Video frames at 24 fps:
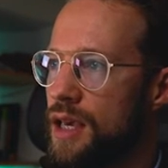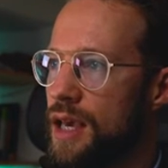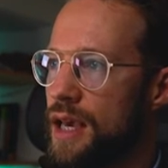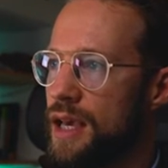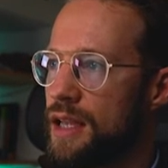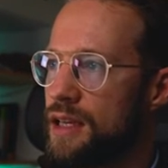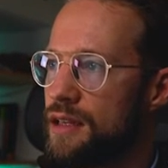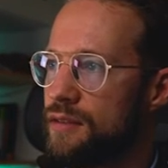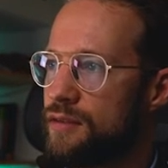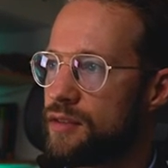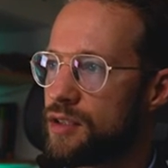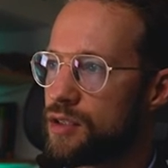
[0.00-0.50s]

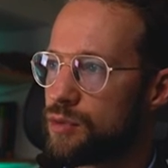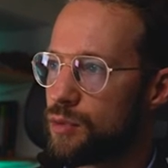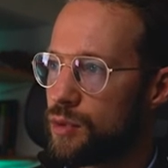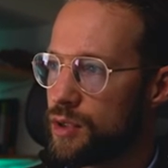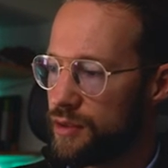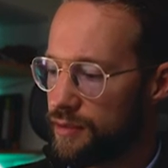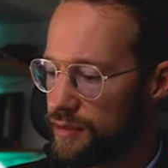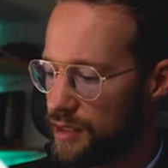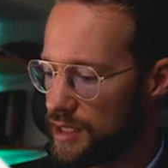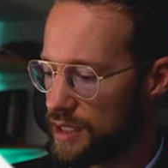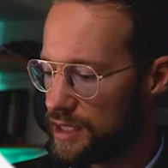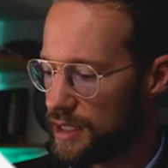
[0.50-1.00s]
And if it's one
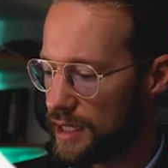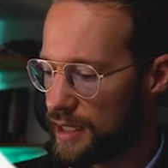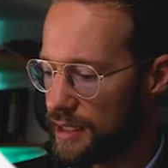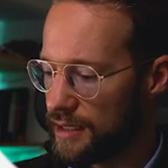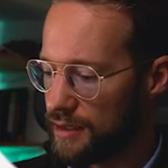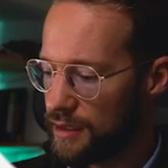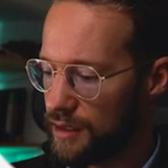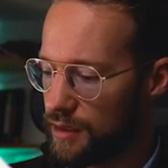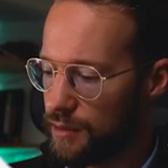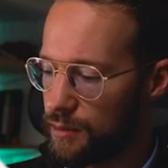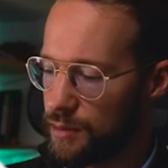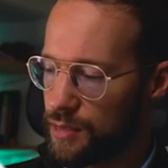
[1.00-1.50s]
of these
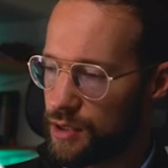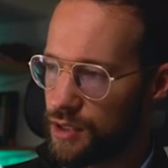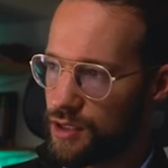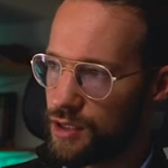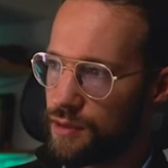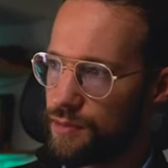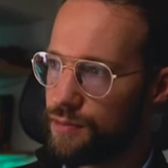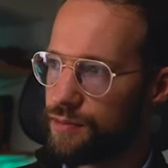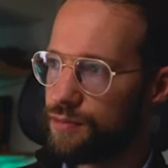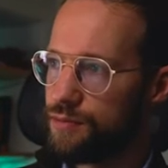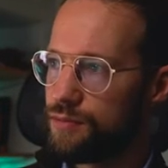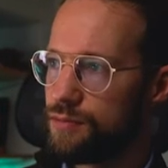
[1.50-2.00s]

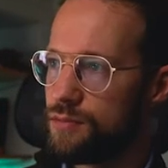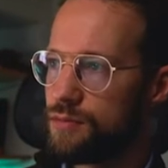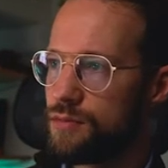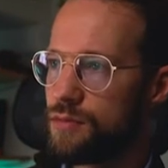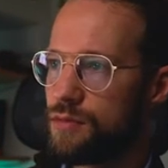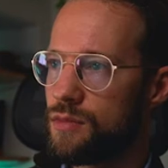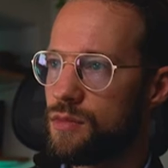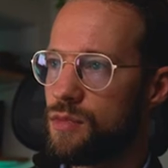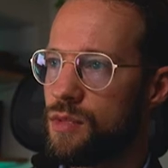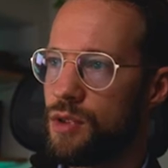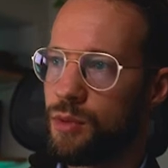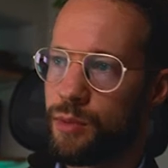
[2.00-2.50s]
items,
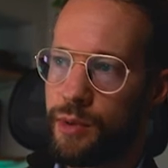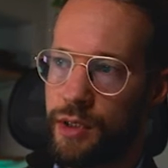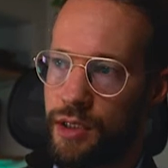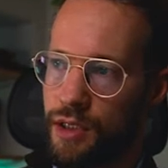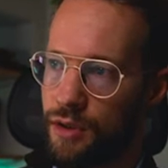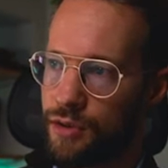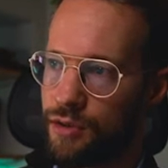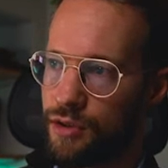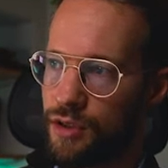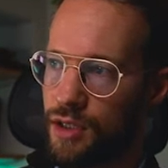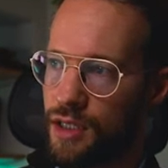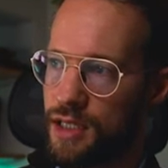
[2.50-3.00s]
well, we
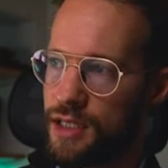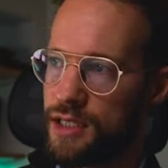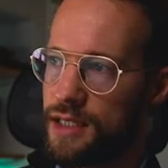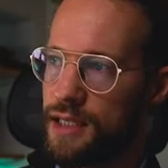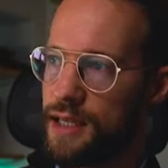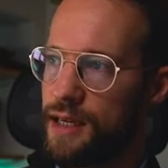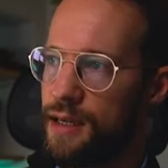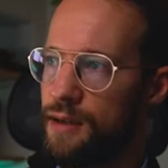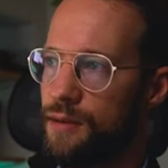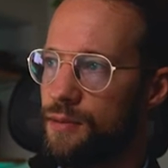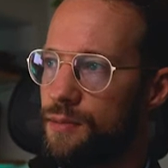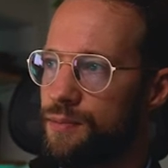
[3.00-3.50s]
close our list
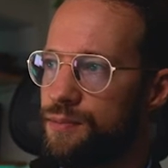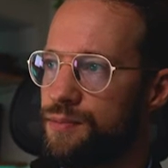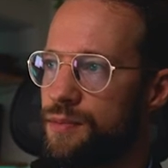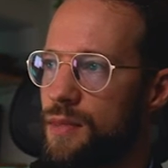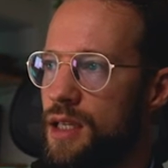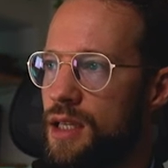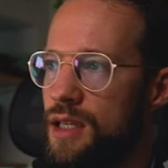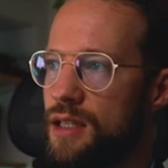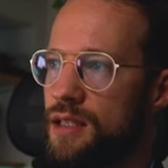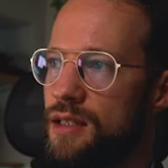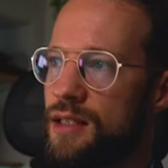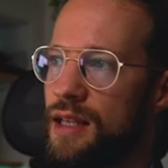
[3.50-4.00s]
now,
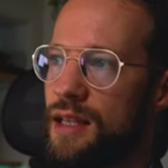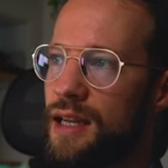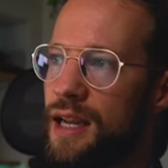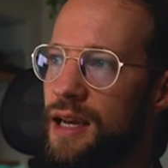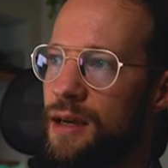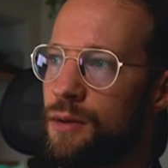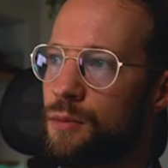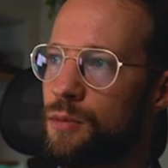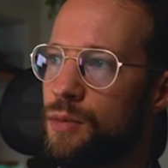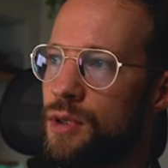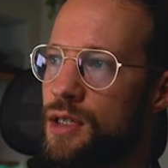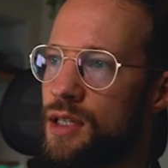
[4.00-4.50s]
then I
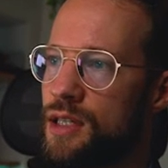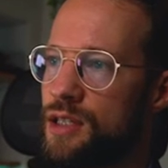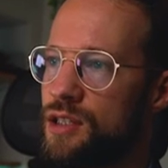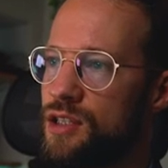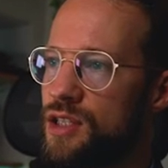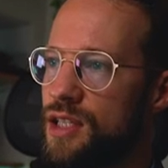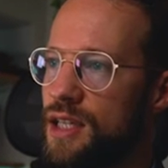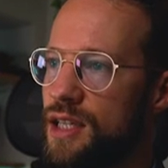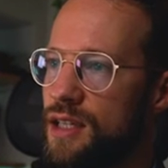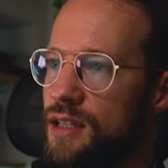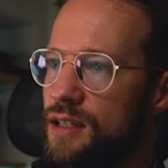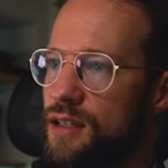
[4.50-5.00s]
want to
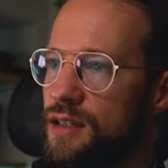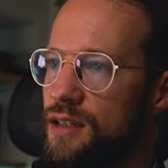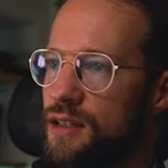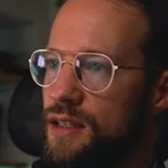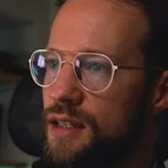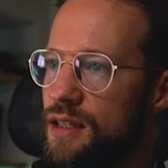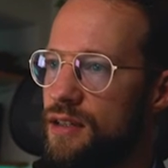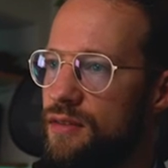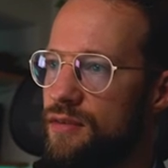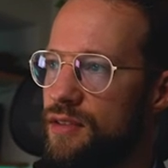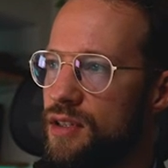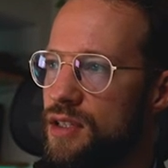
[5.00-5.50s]
check
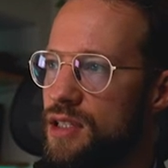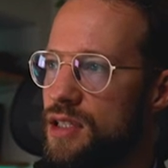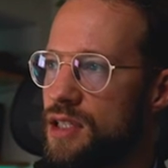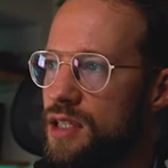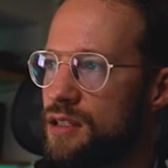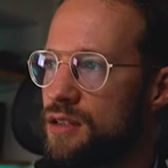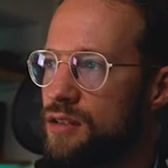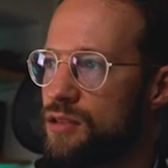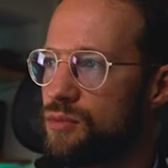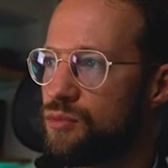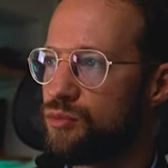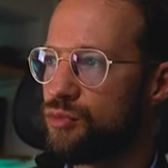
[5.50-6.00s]
if it's
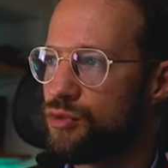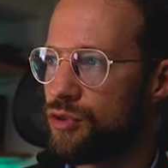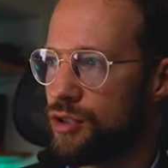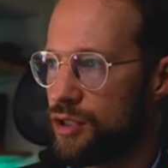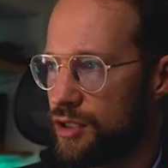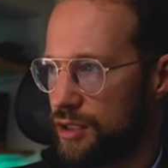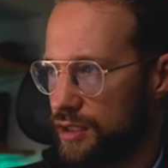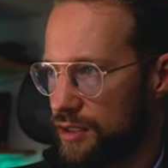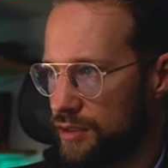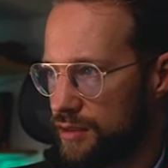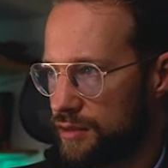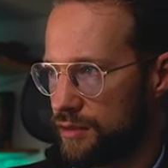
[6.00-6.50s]
in our
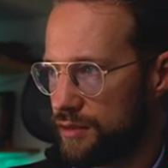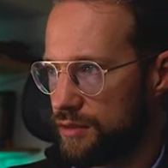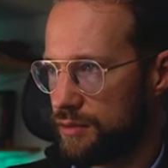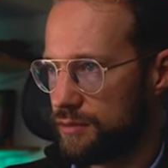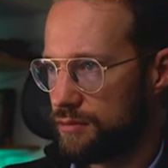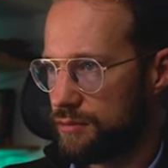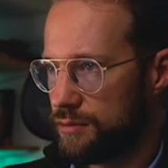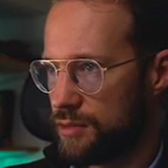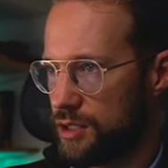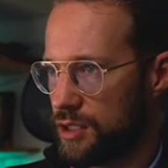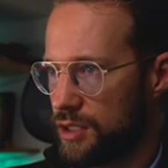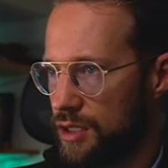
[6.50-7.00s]
product
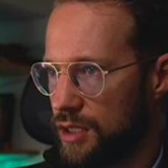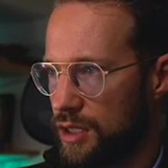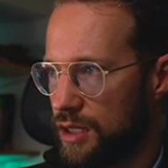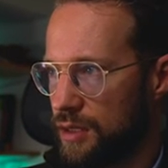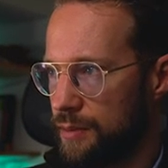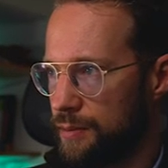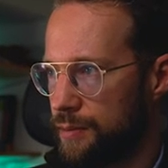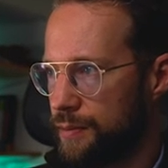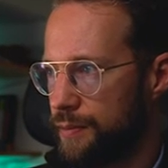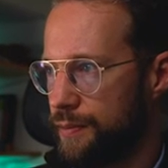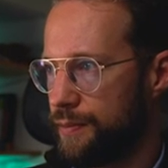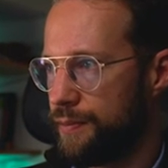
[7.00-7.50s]

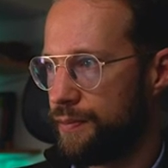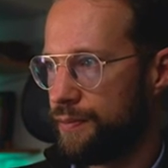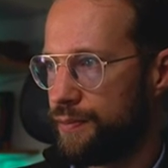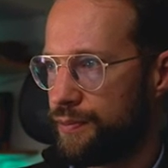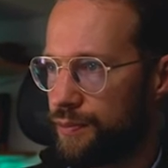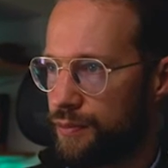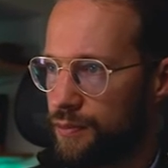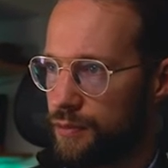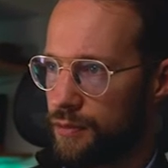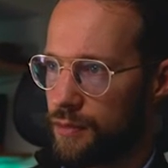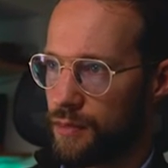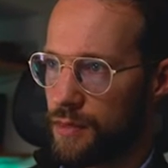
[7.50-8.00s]
column.
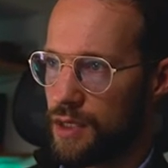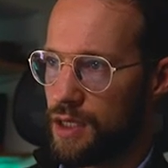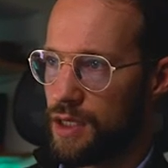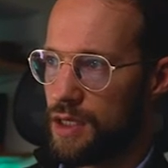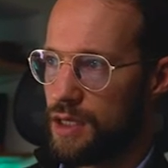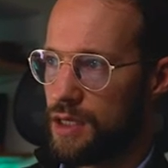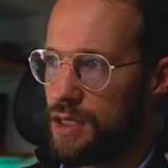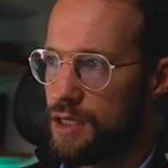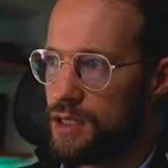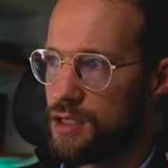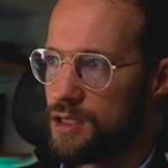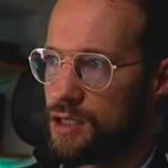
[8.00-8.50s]

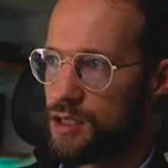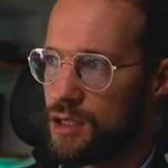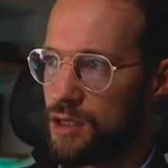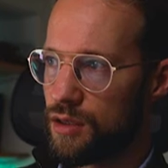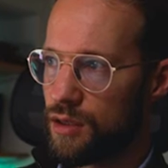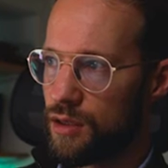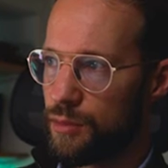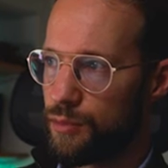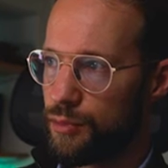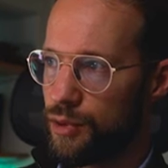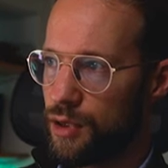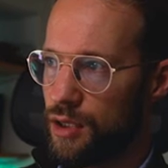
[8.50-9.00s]
So
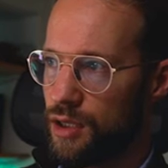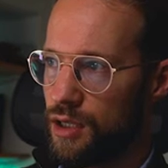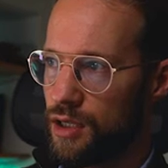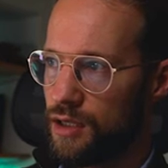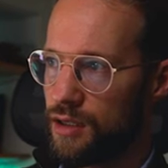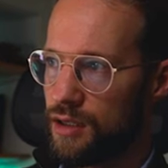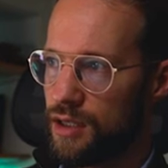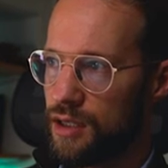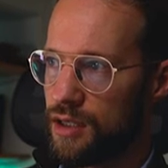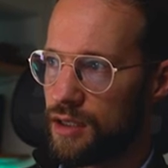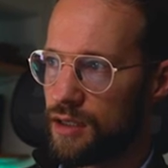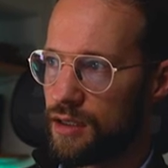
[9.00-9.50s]
the product
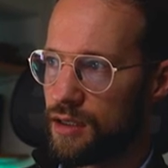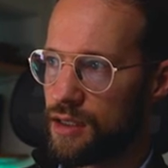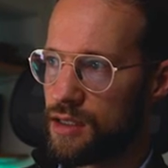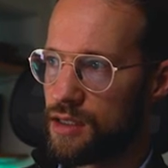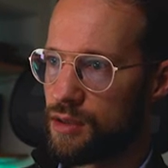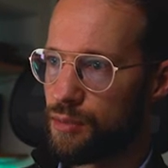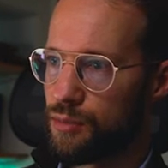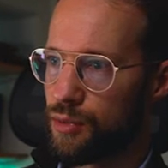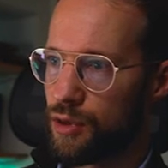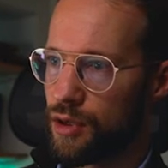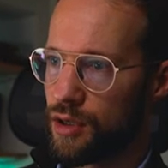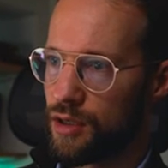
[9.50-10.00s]
here is
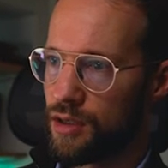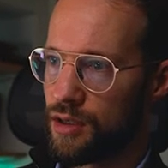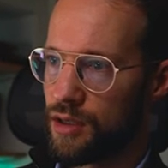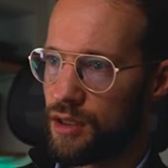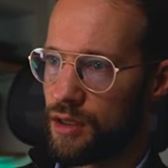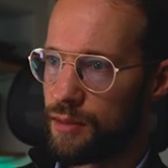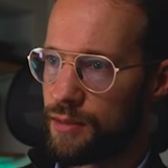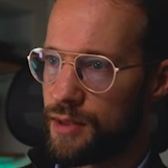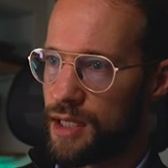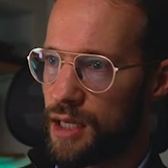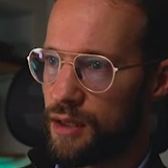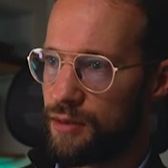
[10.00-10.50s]
the product
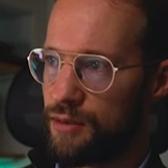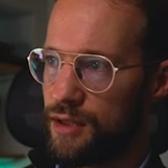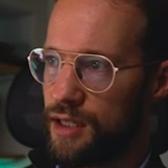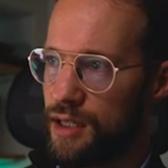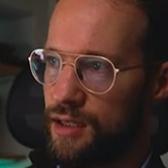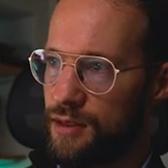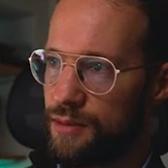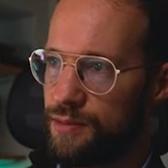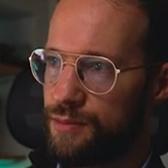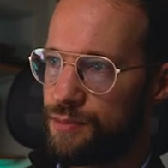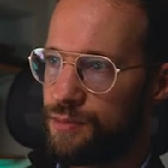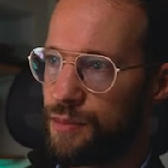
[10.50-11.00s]
column down
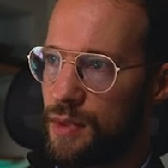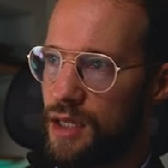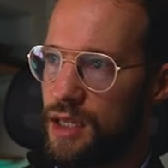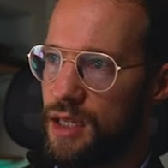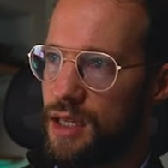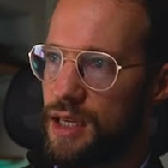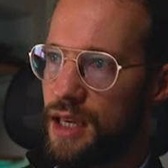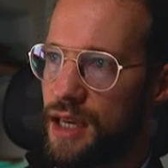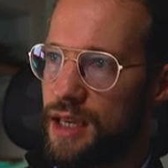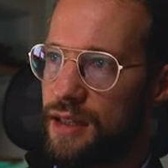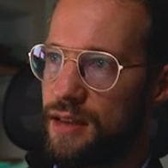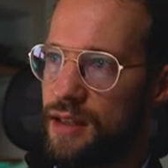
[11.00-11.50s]
there.
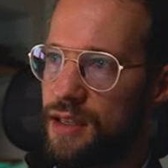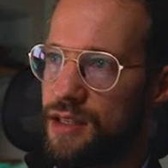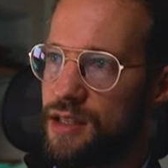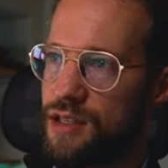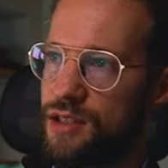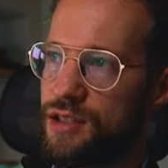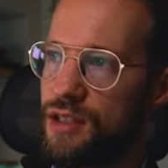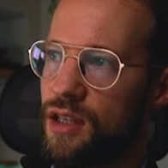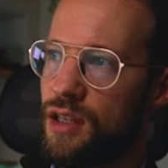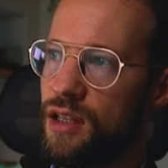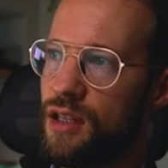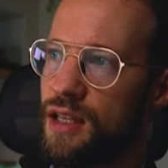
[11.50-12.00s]
And this
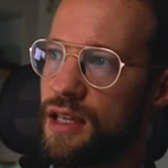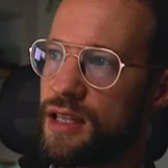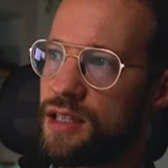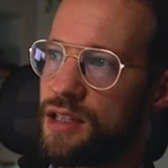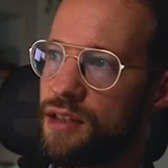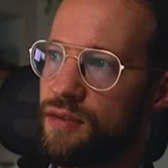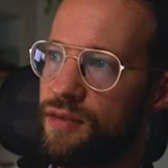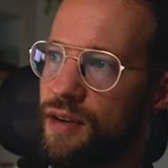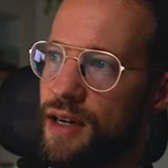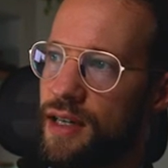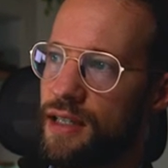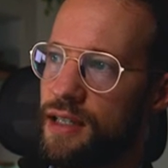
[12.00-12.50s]
is the list
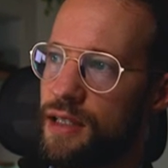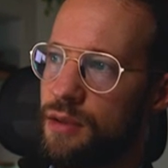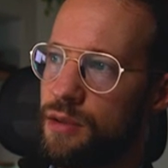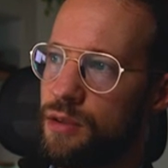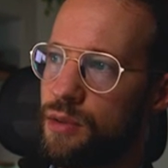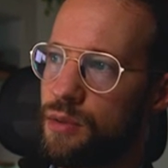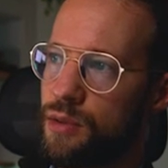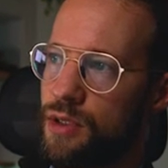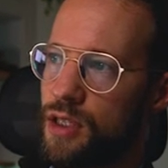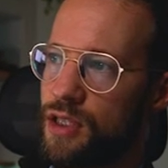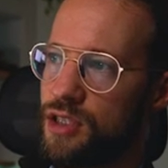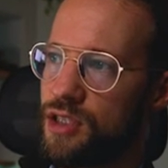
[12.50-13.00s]
of items
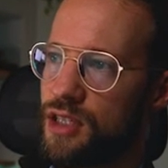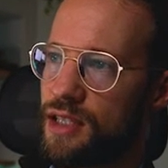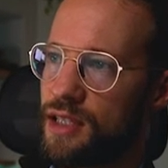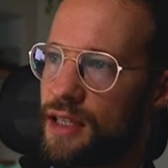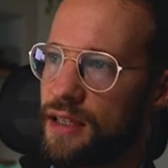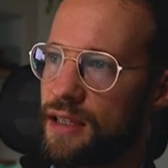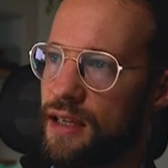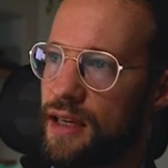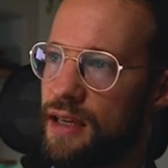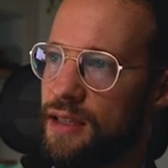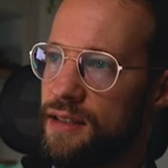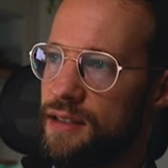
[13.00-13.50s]
you want to check
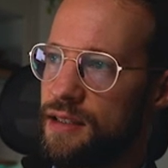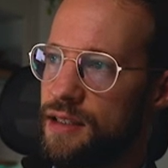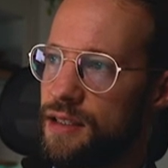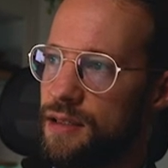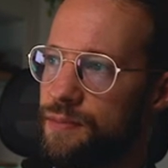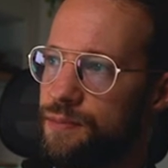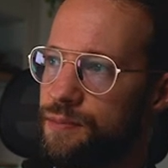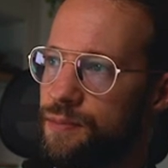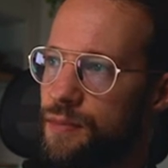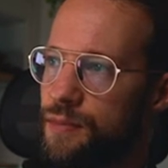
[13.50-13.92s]
against.